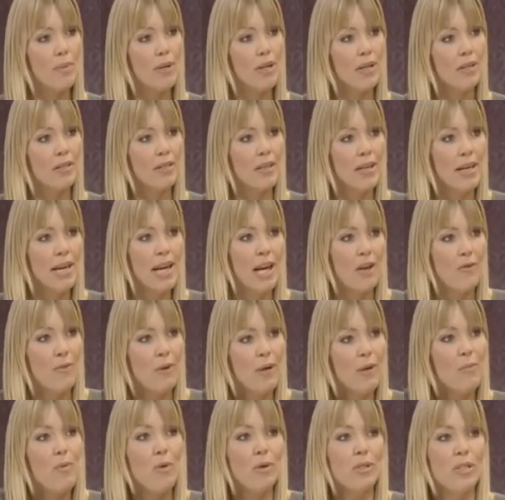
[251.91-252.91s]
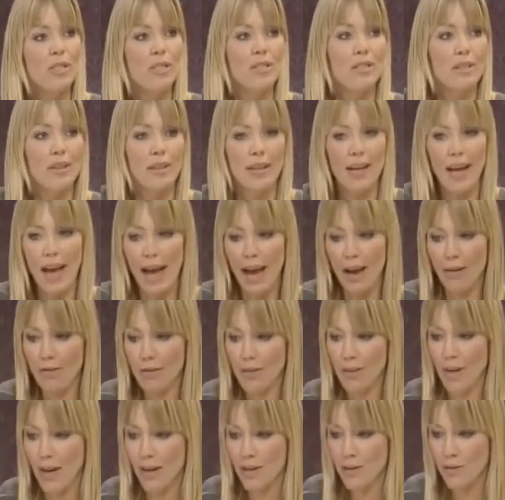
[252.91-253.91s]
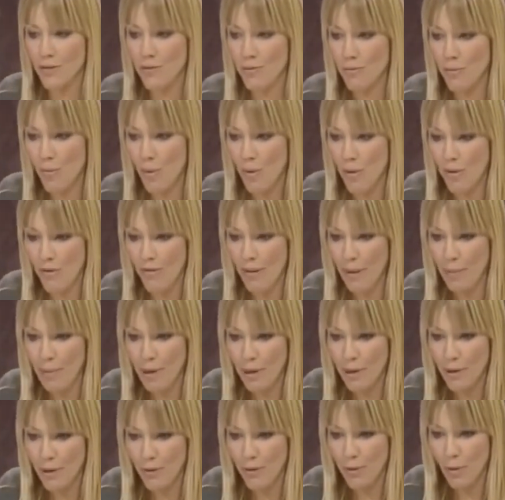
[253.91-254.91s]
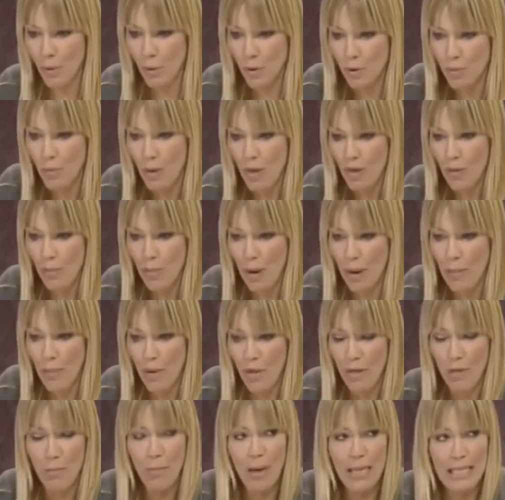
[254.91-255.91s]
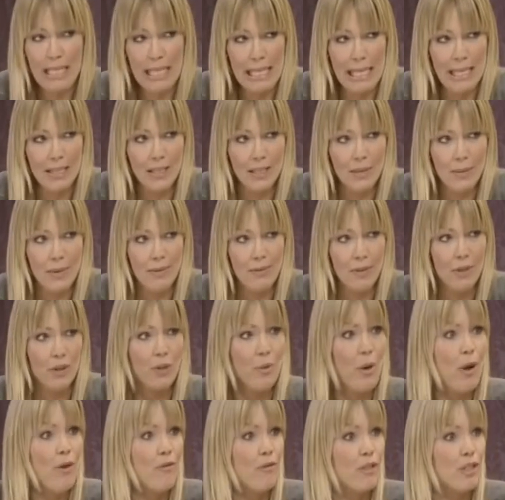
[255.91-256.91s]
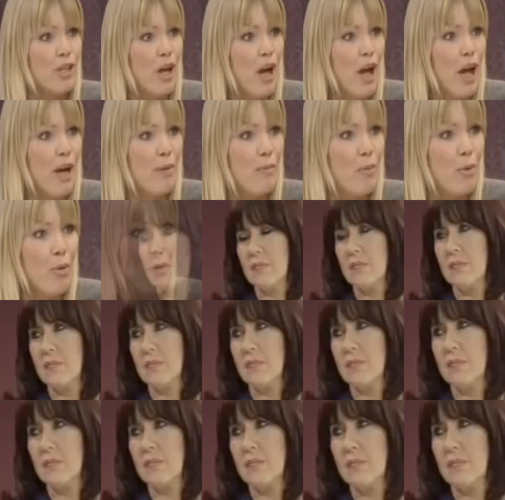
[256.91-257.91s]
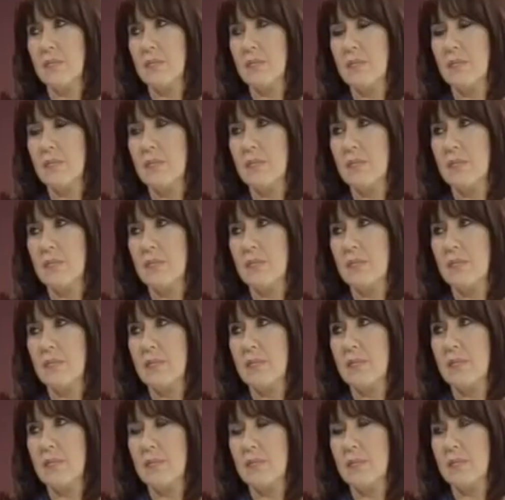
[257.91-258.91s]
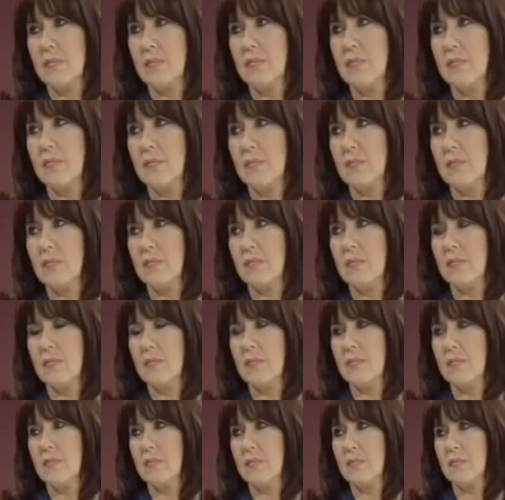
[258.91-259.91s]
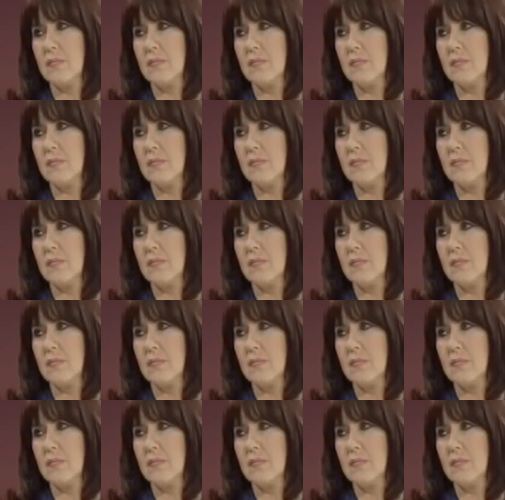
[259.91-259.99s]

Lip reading: Because if we wanted something outside of what the family could afford month by month, my dad had to either do overtime or a bit of decorating on the side. You know, if we wanted a holiday.